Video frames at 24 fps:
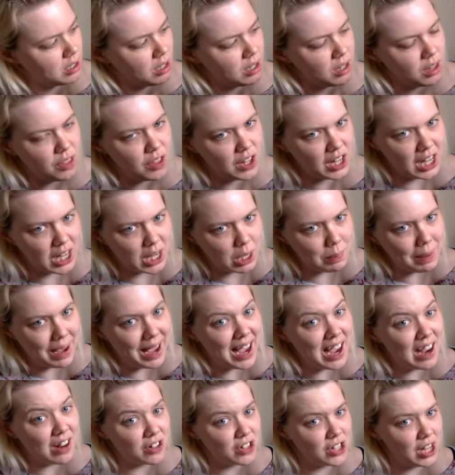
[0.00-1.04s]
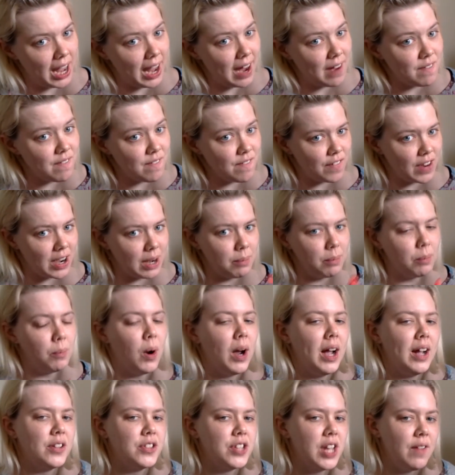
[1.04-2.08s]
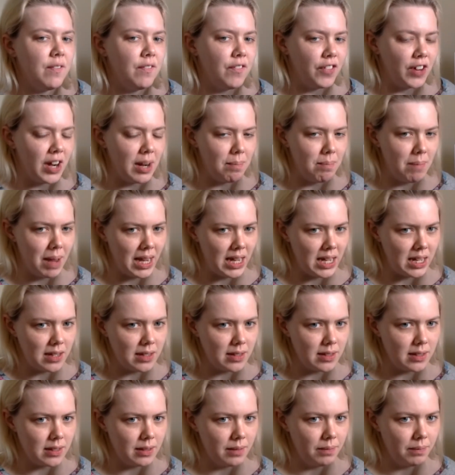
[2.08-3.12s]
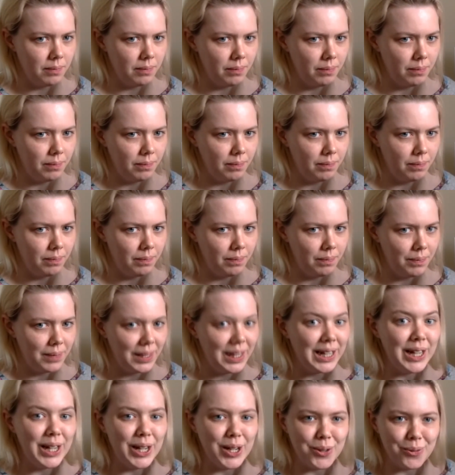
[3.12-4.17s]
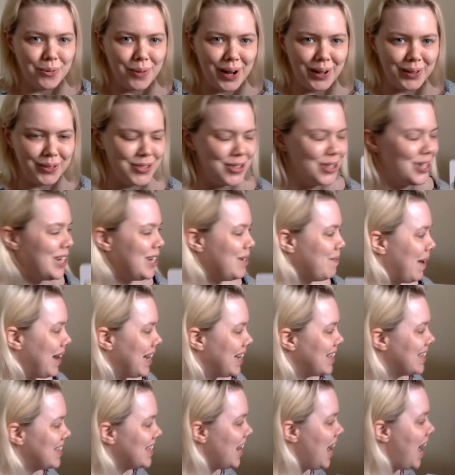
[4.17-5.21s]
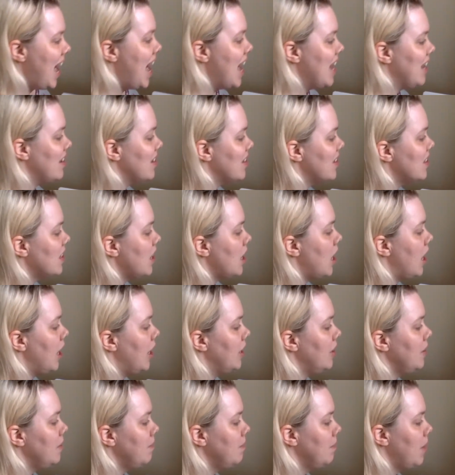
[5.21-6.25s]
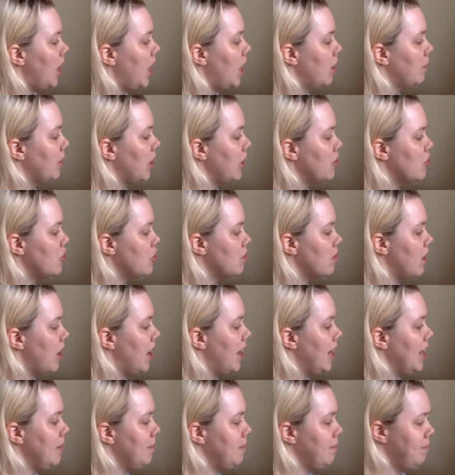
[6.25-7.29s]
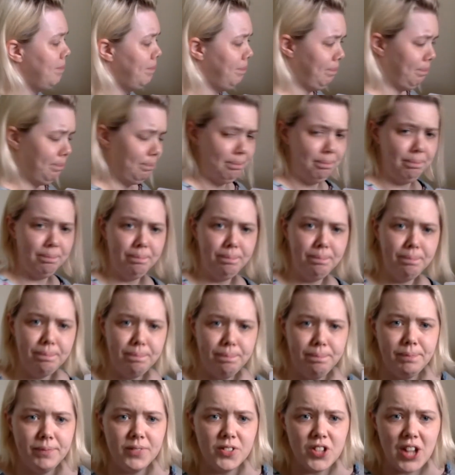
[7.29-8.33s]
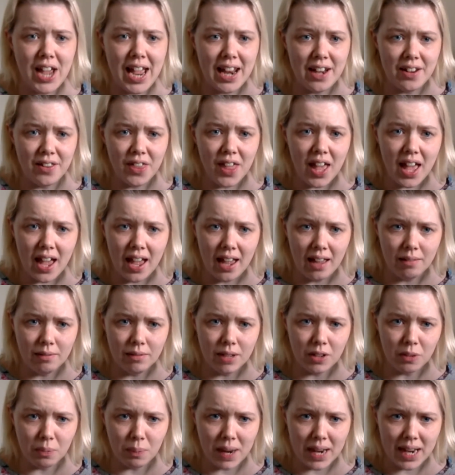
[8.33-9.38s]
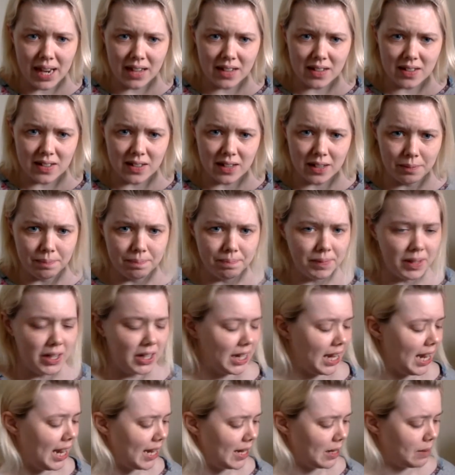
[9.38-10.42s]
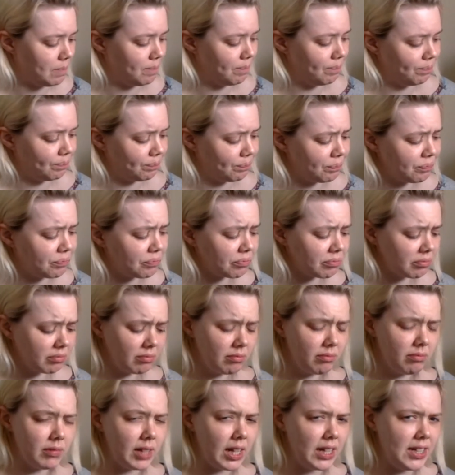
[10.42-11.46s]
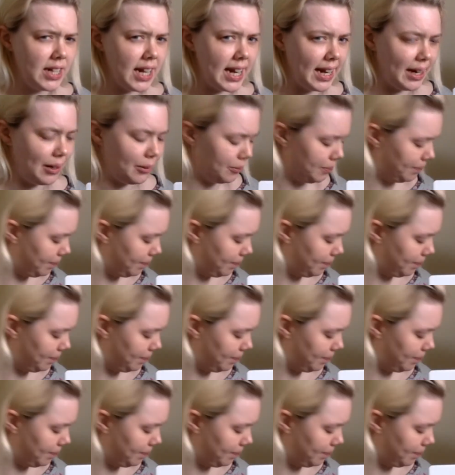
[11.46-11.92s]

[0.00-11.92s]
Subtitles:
thinking about our 10 frame and what our 10 frame makes. Well done, it makes 10. So I'm going to write 10 there as my answer. Okay. Now,